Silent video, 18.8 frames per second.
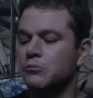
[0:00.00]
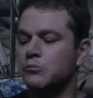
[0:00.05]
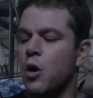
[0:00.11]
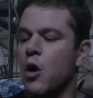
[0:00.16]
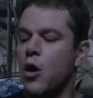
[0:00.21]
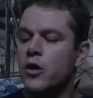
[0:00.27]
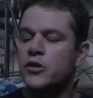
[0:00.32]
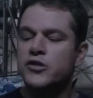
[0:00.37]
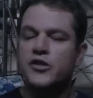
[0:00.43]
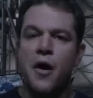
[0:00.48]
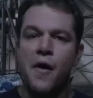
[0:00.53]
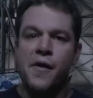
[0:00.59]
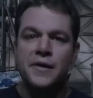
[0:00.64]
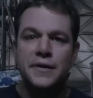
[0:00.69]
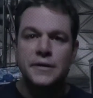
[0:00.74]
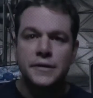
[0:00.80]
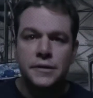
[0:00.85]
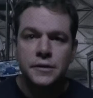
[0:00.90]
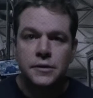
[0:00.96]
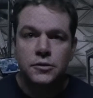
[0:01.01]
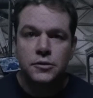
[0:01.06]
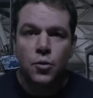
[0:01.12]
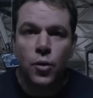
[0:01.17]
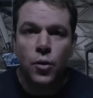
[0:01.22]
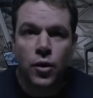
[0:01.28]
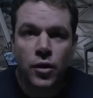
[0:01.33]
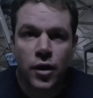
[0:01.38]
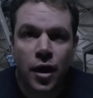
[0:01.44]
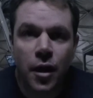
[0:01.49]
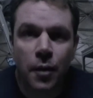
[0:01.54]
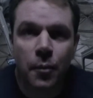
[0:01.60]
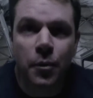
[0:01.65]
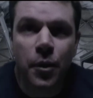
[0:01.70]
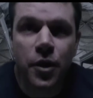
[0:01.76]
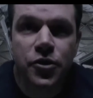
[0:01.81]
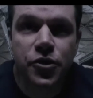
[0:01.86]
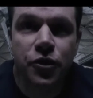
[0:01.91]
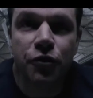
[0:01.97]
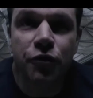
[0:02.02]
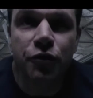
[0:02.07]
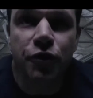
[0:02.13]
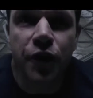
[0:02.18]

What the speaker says: Mars will come to